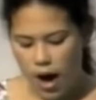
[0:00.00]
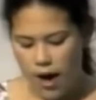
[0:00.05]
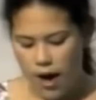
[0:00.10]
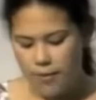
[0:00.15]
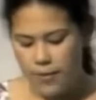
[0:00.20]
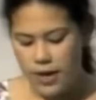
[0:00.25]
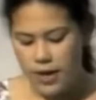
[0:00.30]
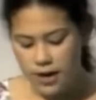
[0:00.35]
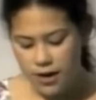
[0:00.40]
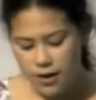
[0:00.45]
I
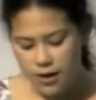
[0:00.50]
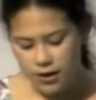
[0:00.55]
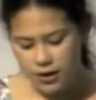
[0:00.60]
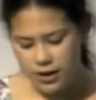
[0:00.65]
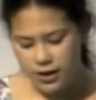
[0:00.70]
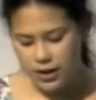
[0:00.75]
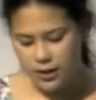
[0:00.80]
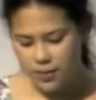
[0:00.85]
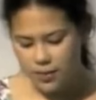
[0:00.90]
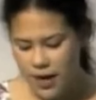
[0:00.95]
am here
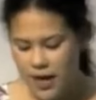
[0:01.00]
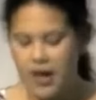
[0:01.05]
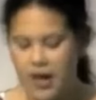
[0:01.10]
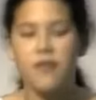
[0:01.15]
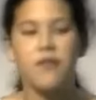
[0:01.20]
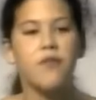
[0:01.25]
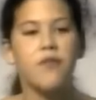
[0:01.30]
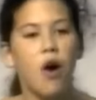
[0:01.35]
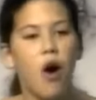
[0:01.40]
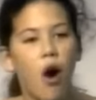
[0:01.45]
to
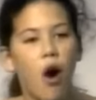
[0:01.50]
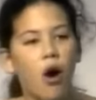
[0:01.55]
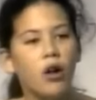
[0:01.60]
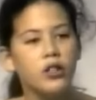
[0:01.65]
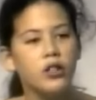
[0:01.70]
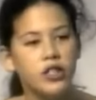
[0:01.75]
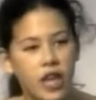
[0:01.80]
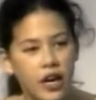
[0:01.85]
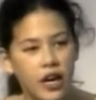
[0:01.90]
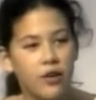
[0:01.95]
speak for
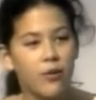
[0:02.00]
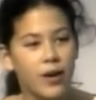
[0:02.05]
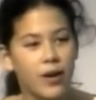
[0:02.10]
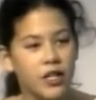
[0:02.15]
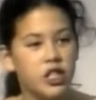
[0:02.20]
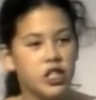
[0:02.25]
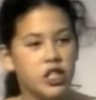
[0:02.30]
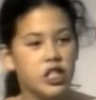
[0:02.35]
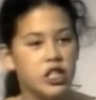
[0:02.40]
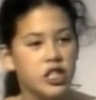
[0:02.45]
all
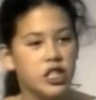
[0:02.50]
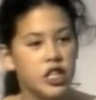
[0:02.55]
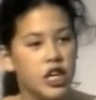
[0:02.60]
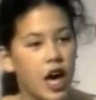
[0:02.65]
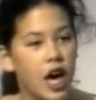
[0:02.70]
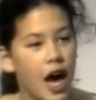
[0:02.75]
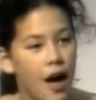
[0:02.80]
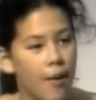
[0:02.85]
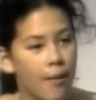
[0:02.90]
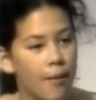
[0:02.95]
generations to
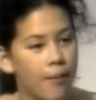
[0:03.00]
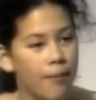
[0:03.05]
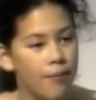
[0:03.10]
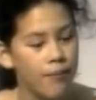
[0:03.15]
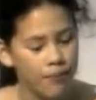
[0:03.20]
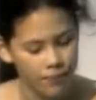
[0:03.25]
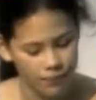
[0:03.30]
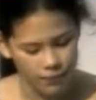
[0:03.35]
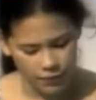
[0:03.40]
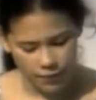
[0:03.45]
come.
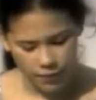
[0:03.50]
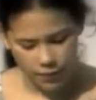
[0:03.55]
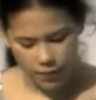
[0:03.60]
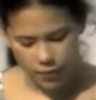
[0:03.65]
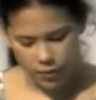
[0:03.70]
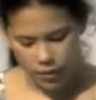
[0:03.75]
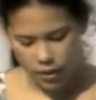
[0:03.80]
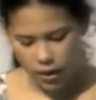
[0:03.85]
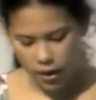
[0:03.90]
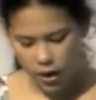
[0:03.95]

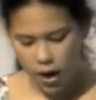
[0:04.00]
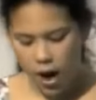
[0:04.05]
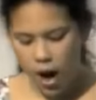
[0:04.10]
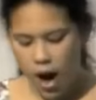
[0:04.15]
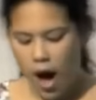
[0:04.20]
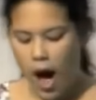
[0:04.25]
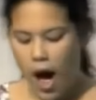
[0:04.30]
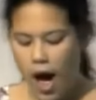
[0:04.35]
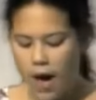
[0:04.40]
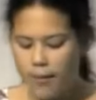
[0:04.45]

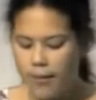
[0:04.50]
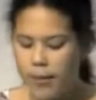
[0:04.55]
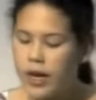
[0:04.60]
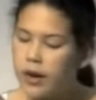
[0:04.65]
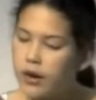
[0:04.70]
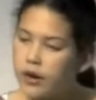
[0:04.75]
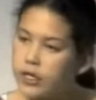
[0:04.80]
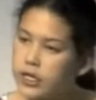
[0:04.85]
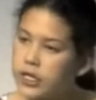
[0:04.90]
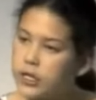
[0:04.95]
I am
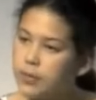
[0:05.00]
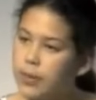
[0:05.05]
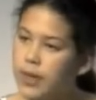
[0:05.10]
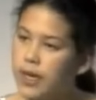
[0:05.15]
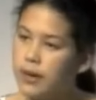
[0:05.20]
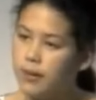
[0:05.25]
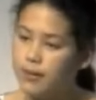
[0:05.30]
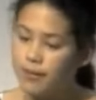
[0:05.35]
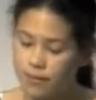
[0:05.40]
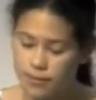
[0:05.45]
here to
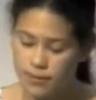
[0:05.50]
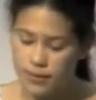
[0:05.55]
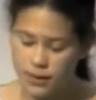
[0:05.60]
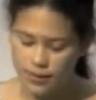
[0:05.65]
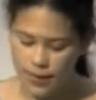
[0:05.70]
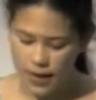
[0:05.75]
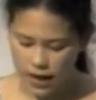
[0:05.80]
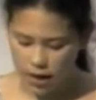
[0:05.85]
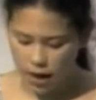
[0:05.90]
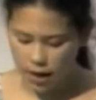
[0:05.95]
speak,
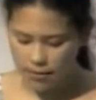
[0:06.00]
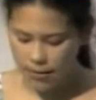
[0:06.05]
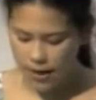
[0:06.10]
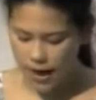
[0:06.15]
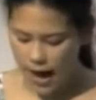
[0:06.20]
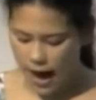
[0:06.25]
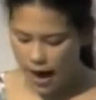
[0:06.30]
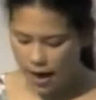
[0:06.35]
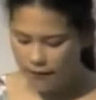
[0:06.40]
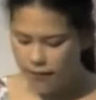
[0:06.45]
speak on
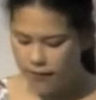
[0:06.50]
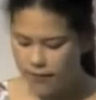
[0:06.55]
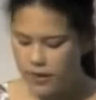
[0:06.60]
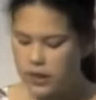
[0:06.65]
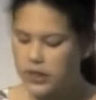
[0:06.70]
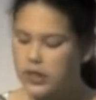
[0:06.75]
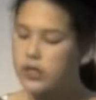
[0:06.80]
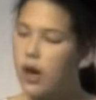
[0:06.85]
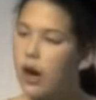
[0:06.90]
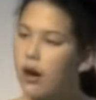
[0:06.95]
behalf
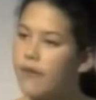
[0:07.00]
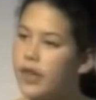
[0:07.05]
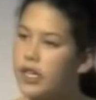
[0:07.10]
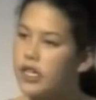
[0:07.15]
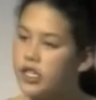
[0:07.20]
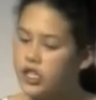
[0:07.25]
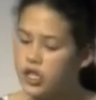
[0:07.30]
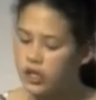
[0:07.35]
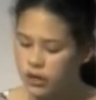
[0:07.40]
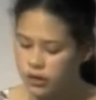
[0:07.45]
of the starving